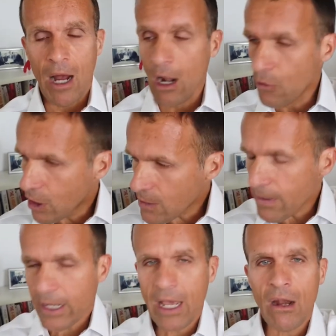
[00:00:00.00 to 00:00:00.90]
I look at
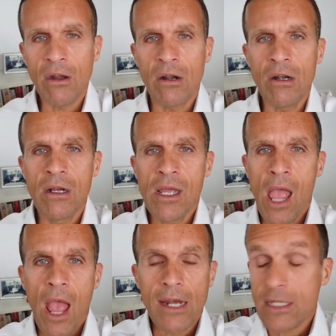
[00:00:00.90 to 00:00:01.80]
my calendar
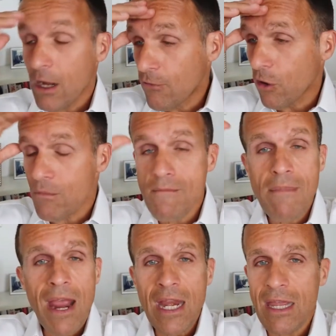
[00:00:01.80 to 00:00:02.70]
and say, I've got
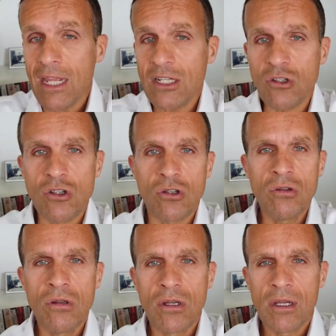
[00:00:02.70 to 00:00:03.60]
many things to
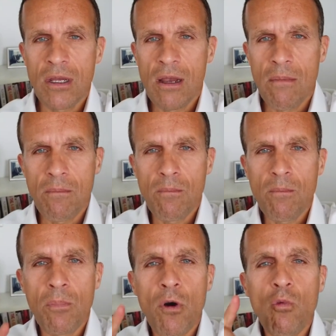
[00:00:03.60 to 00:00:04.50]
do
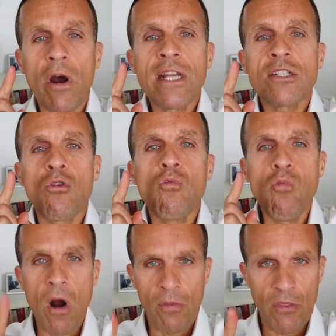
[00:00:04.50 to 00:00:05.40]
but what is the
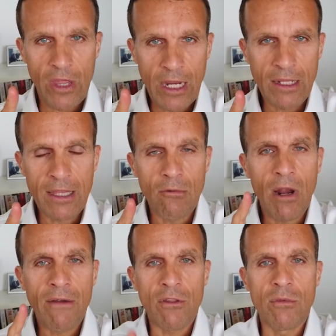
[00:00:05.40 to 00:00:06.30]
one thing that
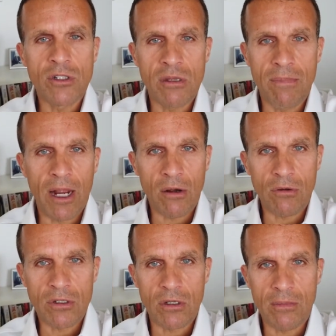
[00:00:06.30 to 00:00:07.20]
will have the most impact
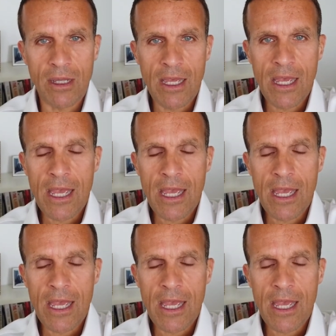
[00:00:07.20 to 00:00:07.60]
long term?